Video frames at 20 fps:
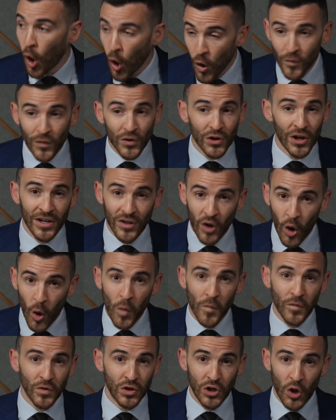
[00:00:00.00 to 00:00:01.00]
over and
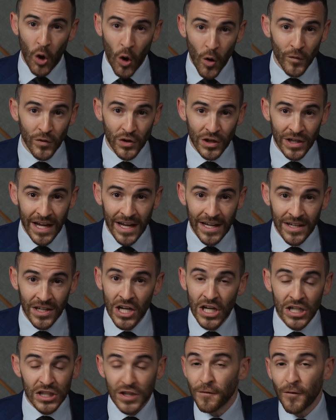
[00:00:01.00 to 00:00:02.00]
over and over again
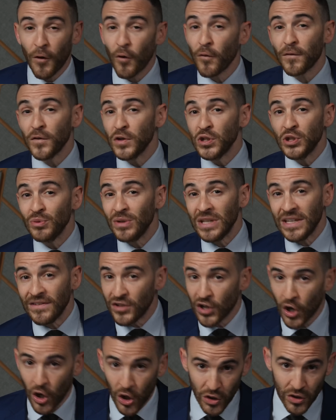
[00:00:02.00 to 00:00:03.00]
to vote for you
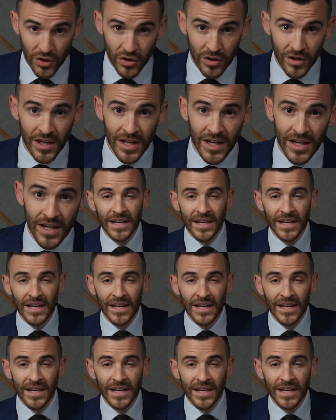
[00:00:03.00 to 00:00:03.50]
even harder.